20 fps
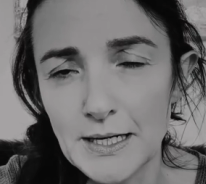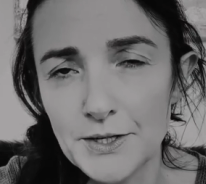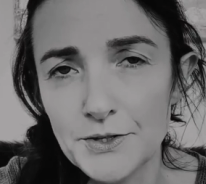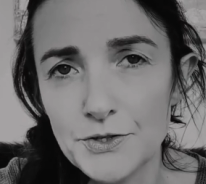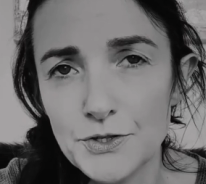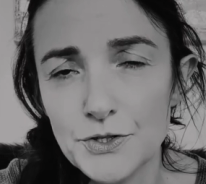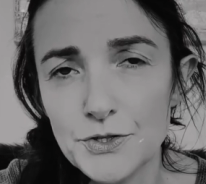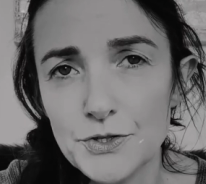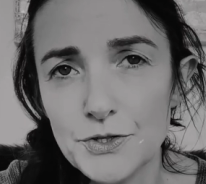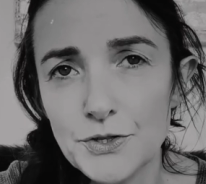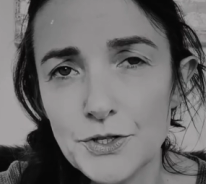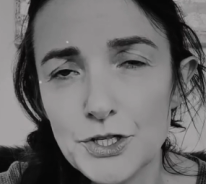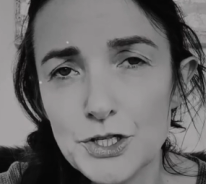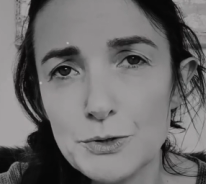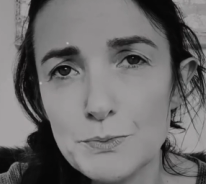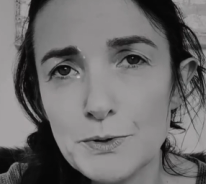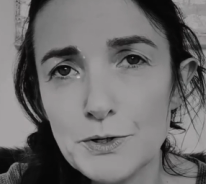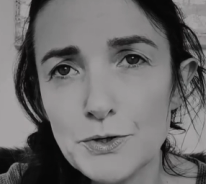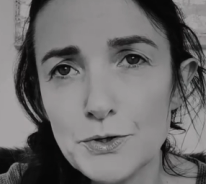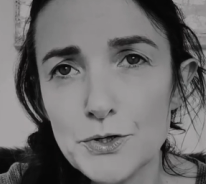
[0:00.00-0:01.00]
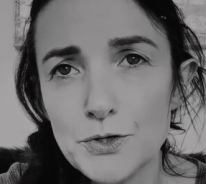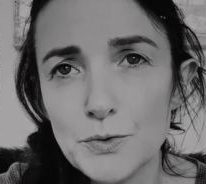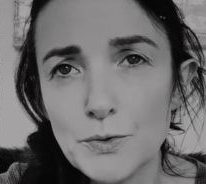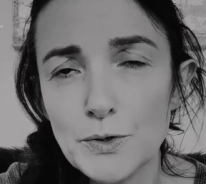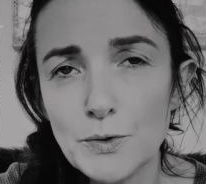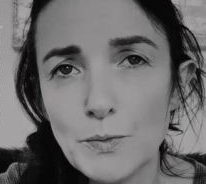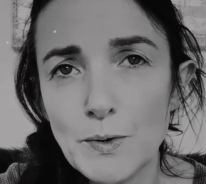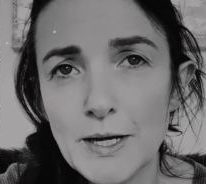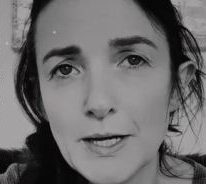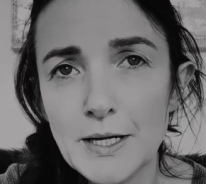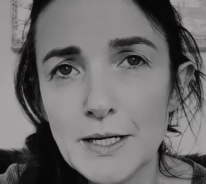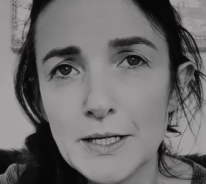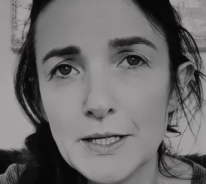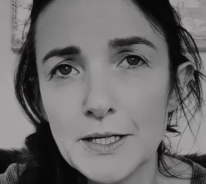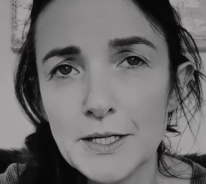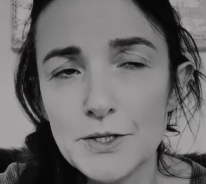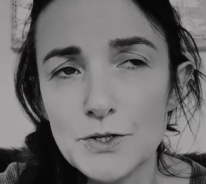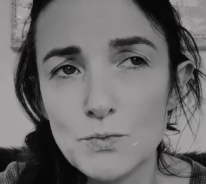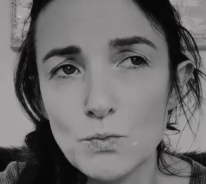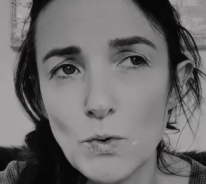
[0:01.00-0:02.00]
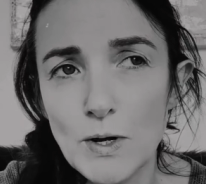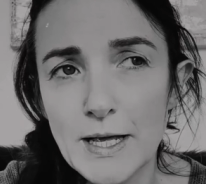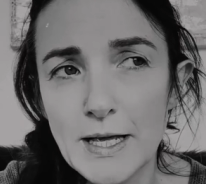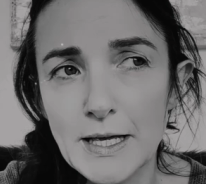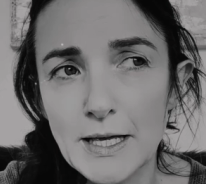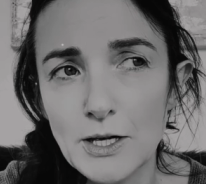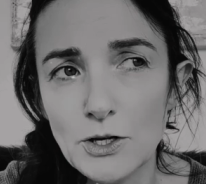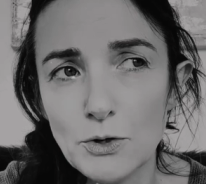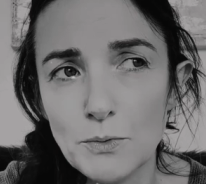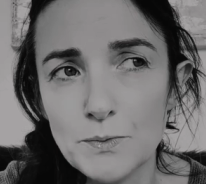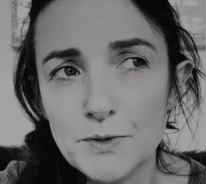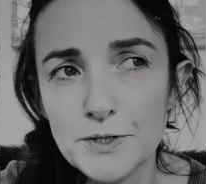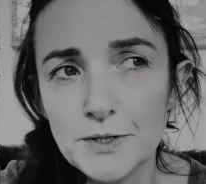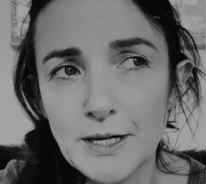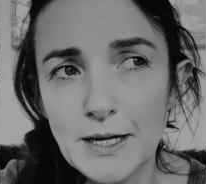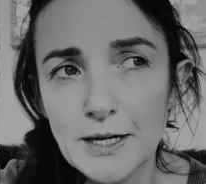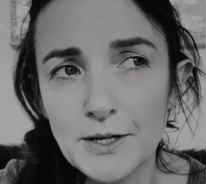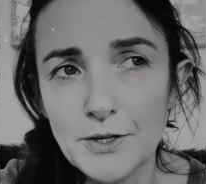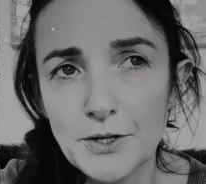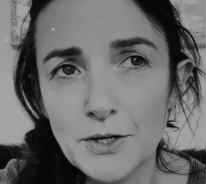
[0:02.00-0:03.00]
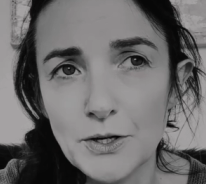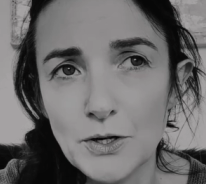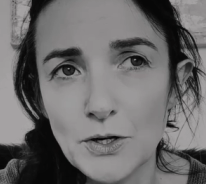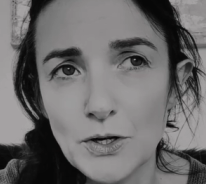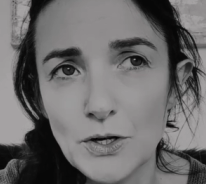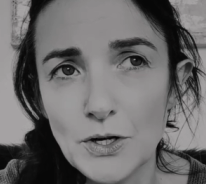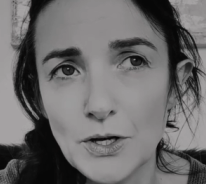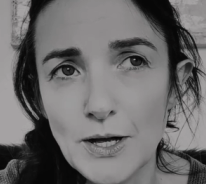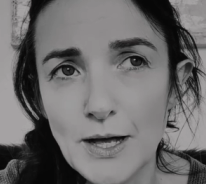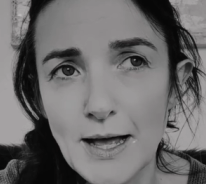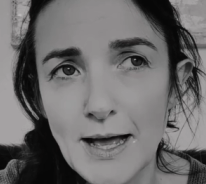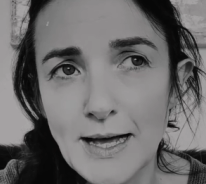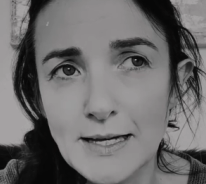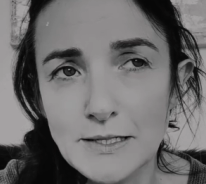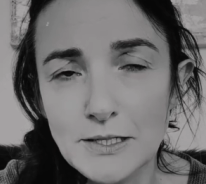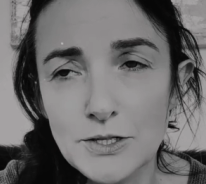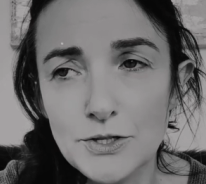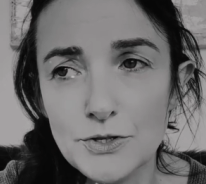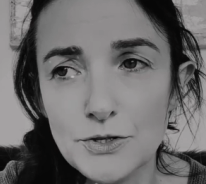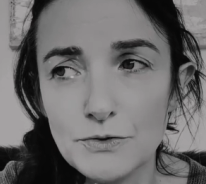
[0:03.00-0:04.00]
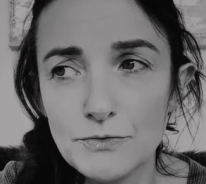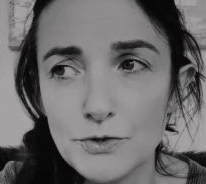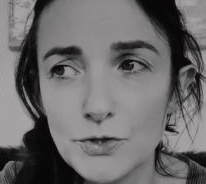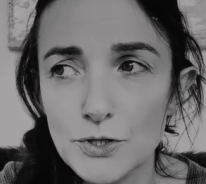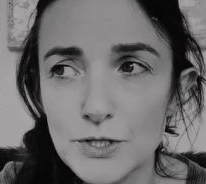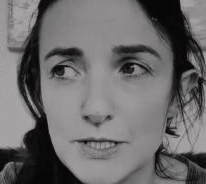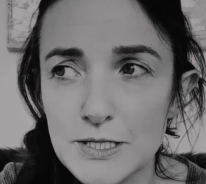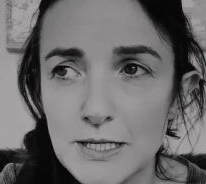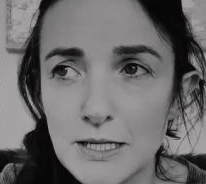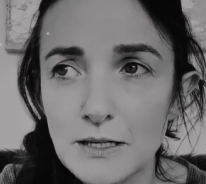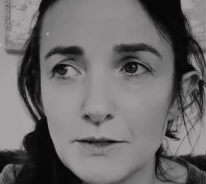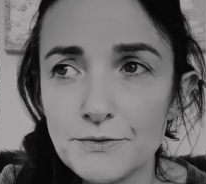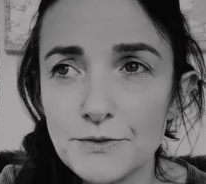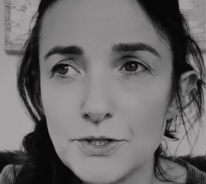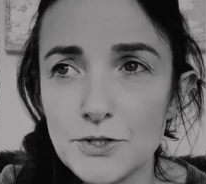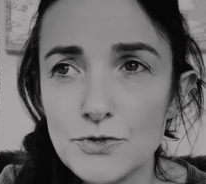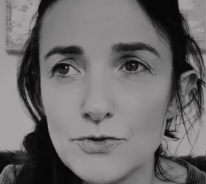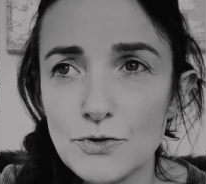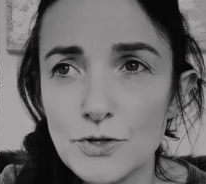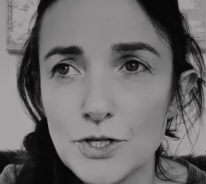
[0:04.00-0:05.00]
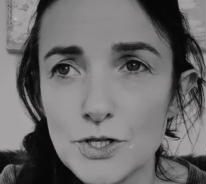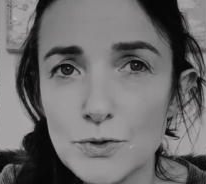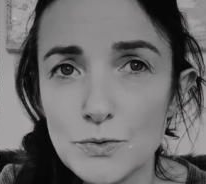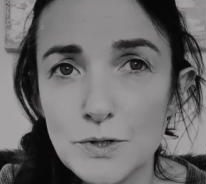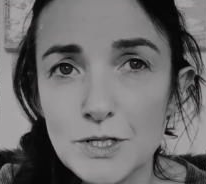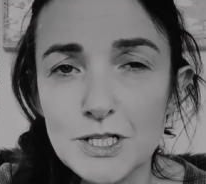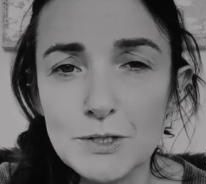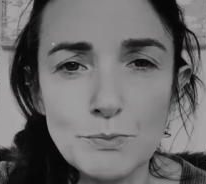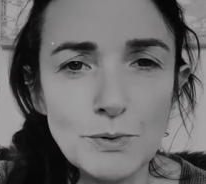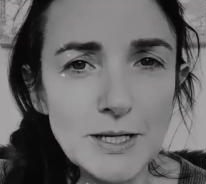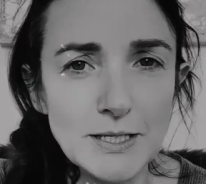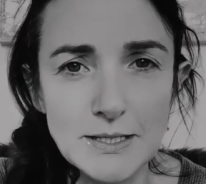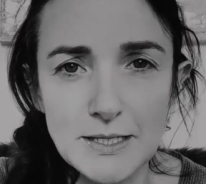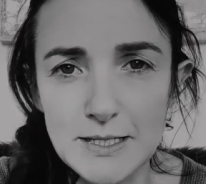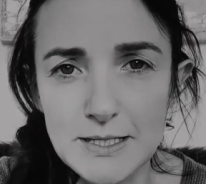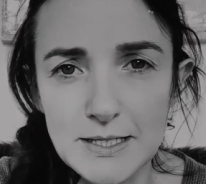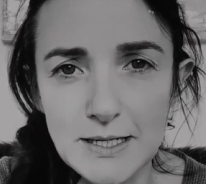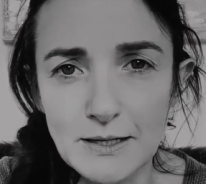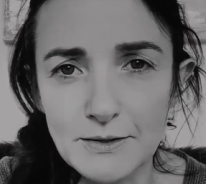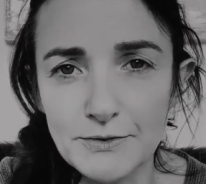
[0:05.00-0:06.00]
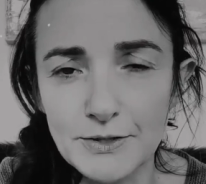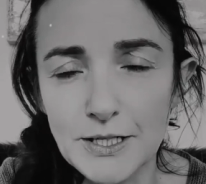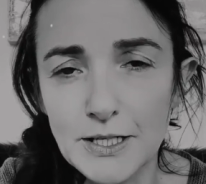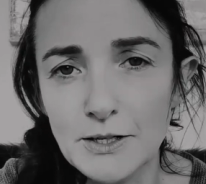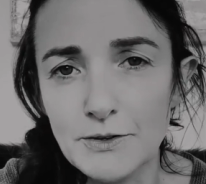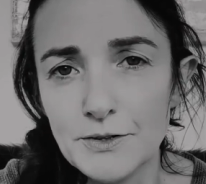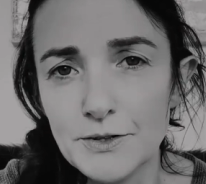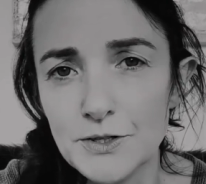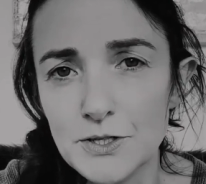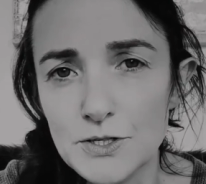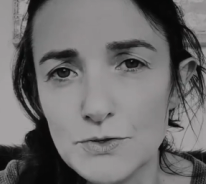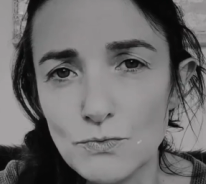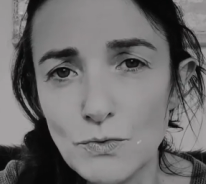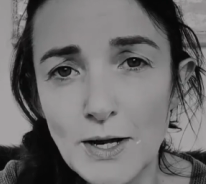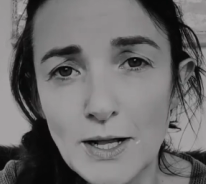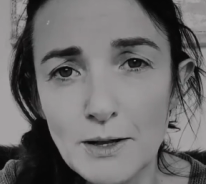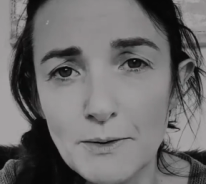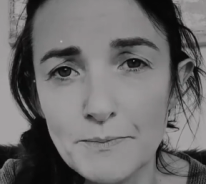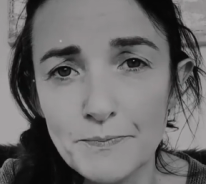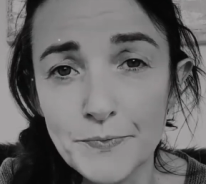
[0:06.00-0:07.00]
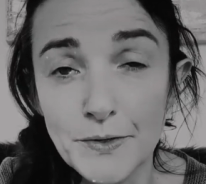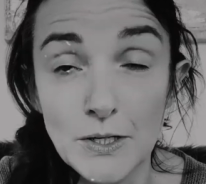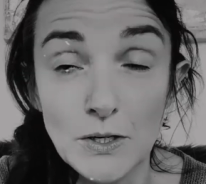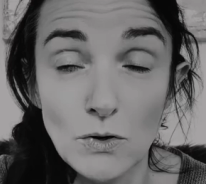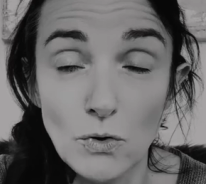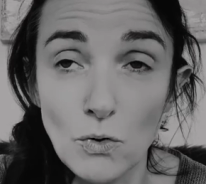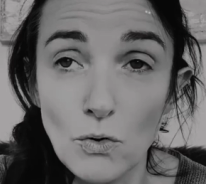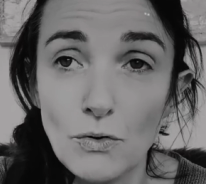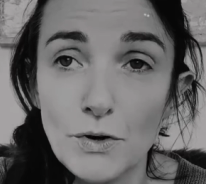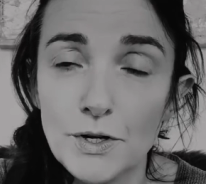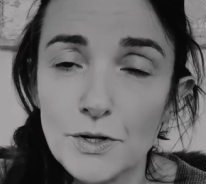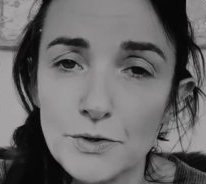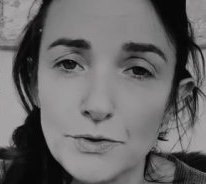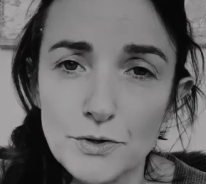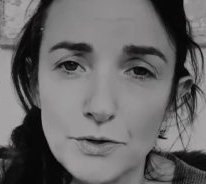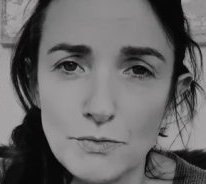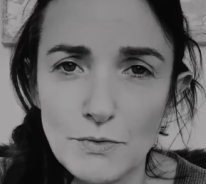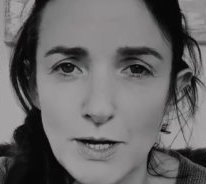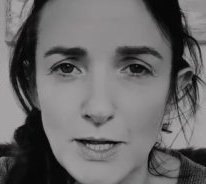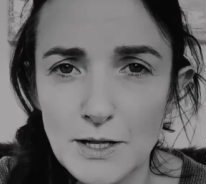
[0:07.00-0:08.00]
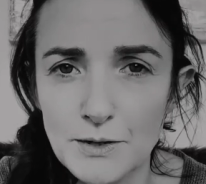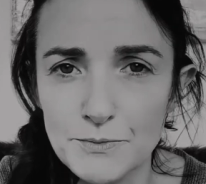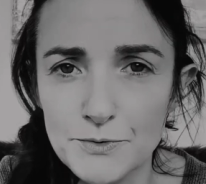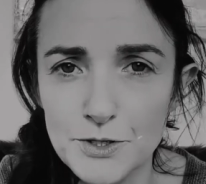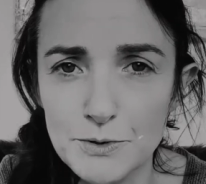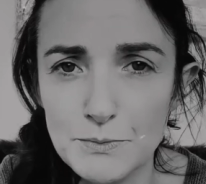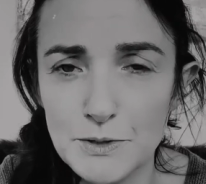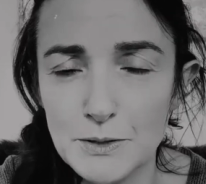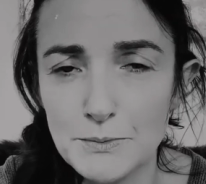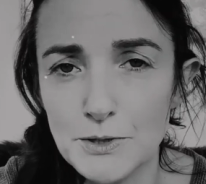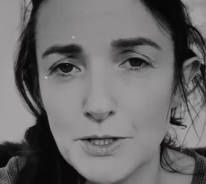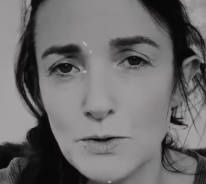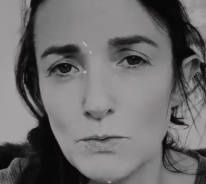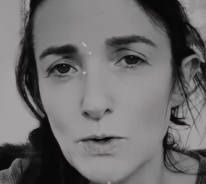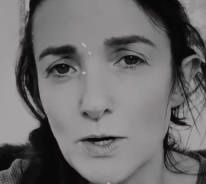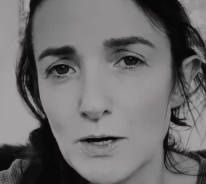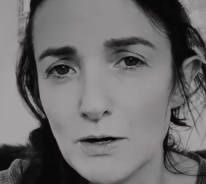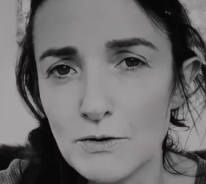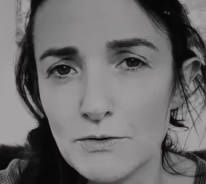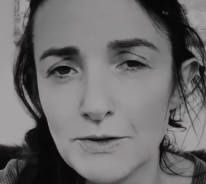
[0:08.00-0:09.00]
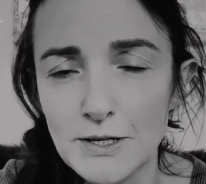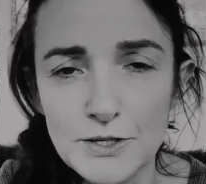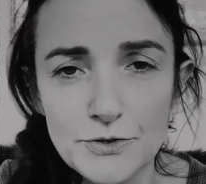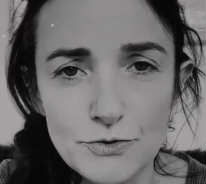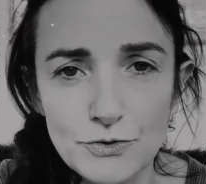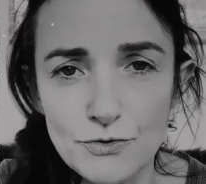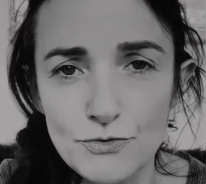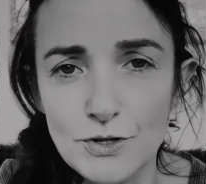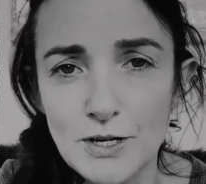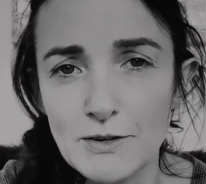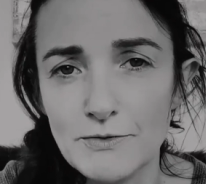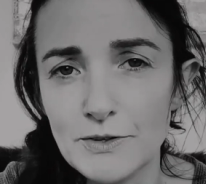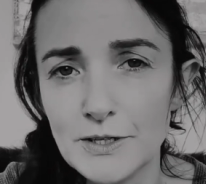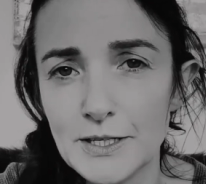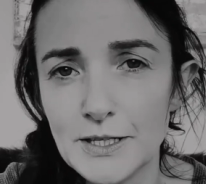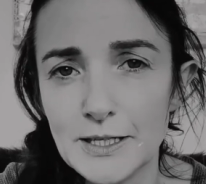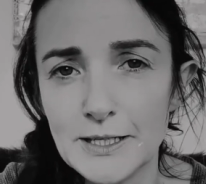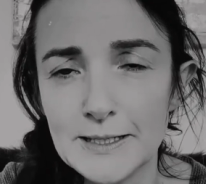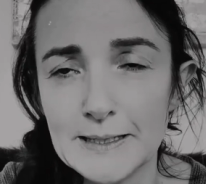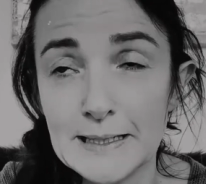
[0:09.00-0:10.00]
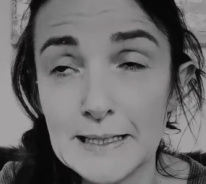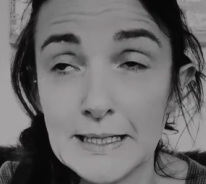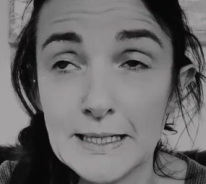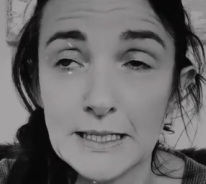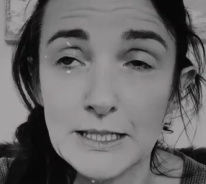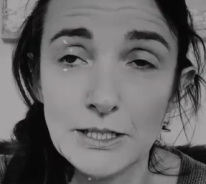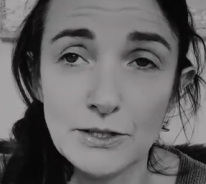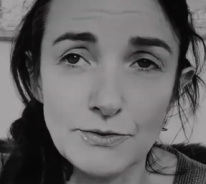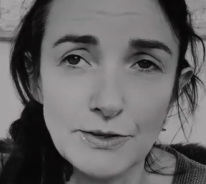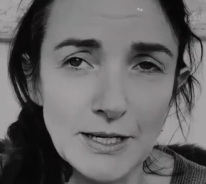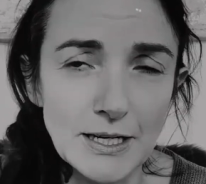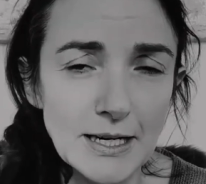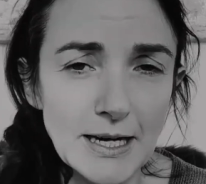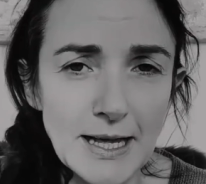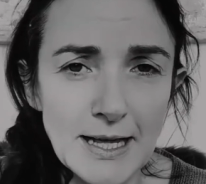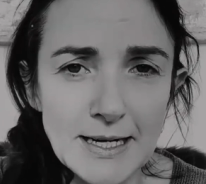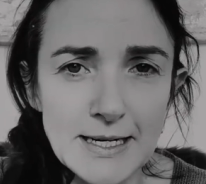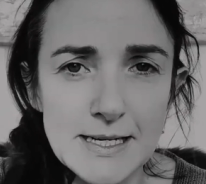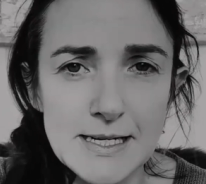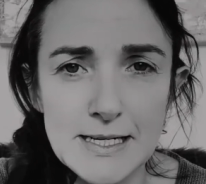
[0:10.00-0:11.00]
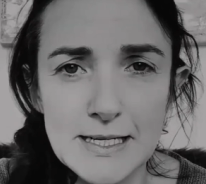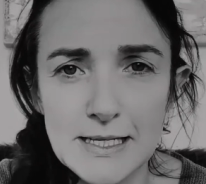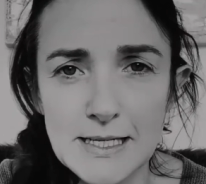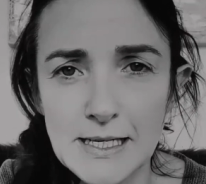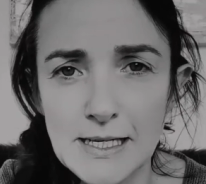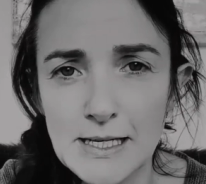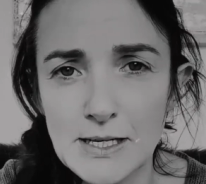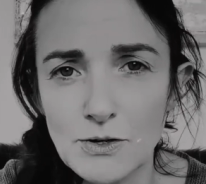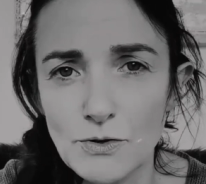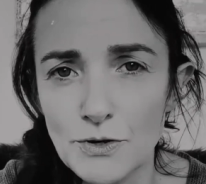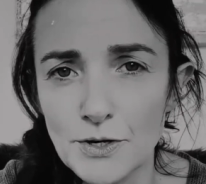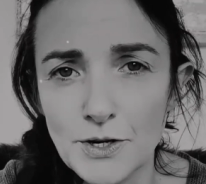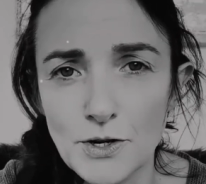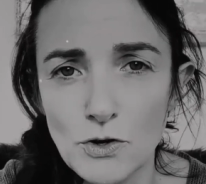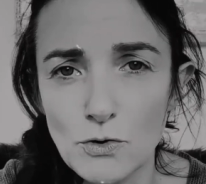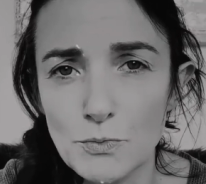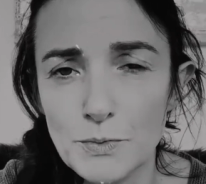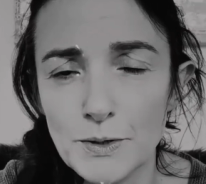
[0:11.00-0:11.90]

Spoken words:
And so the spiritual awakening is waking up to that essence of yourself that's trying to express itself here in this realm or in other realms. You may be aware of astral traveling and you've had an NDE or an